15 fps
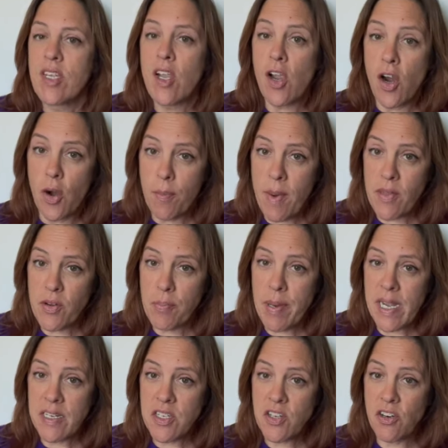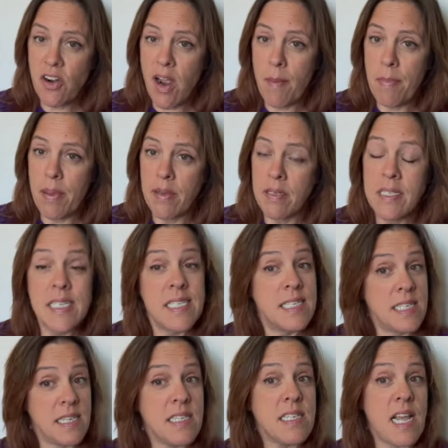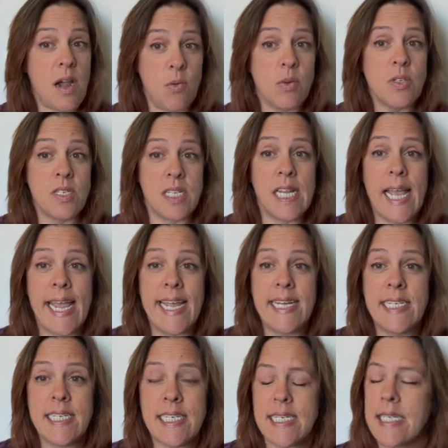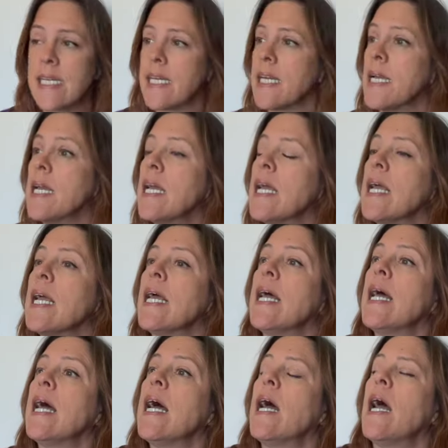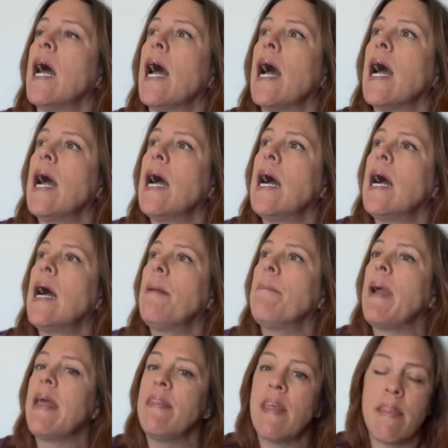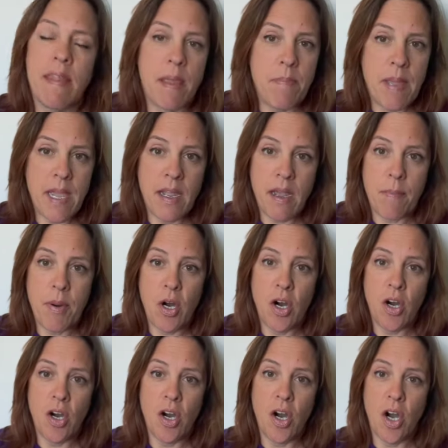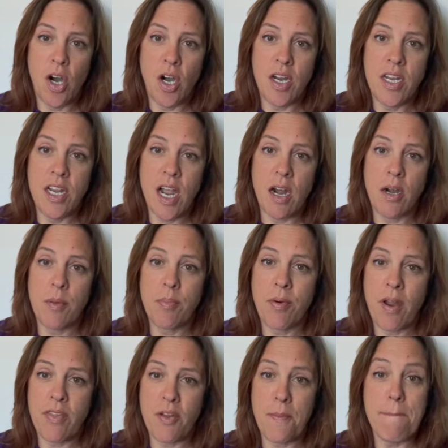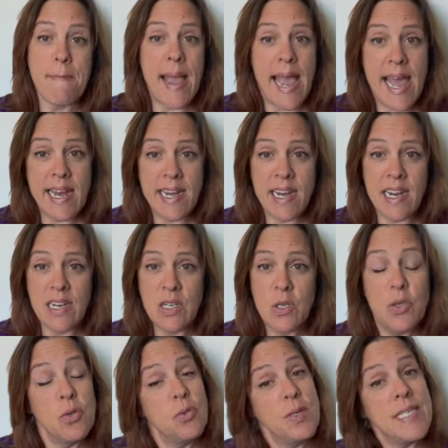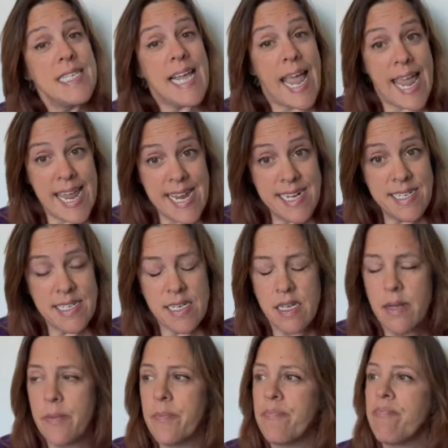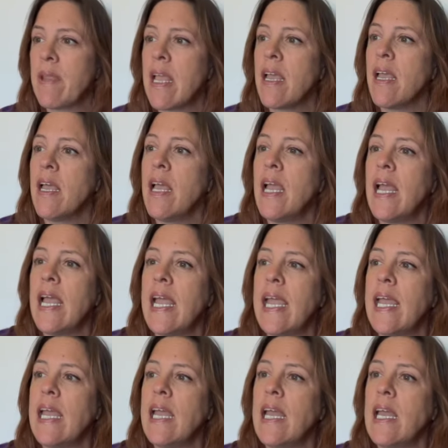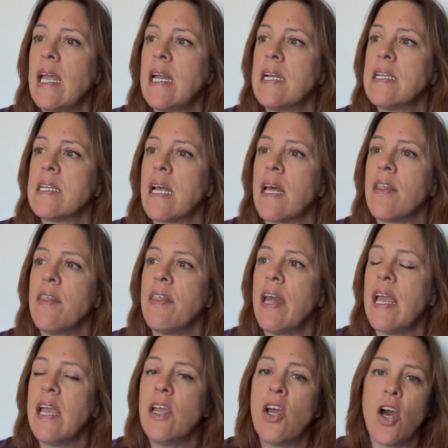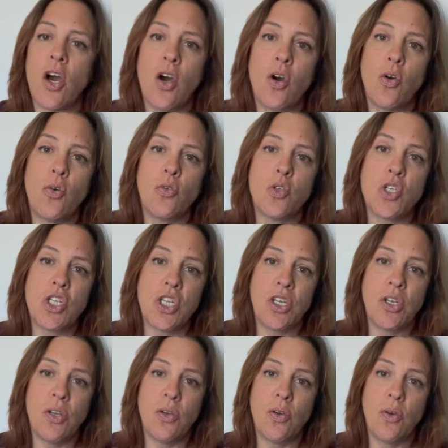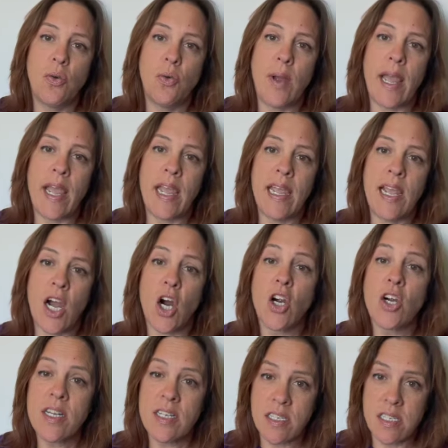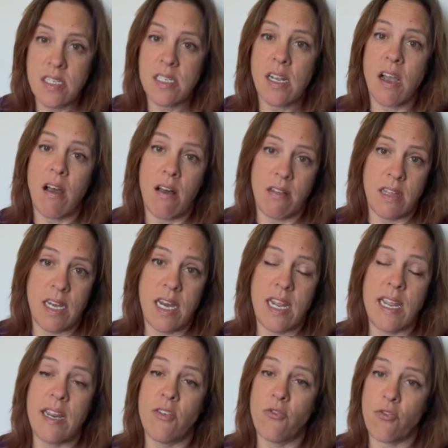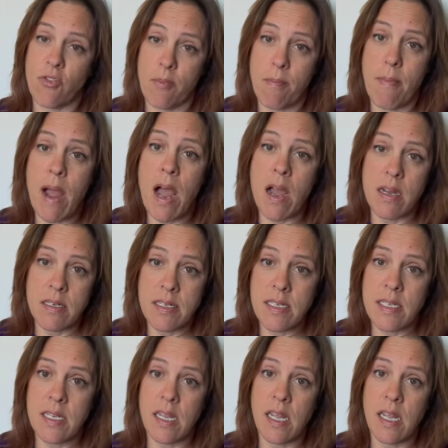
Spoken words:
Her mother picks her up 6 hours late. And then they pick up her younger brother, Madding, who is 8. And they go to a artist colony in Vermont,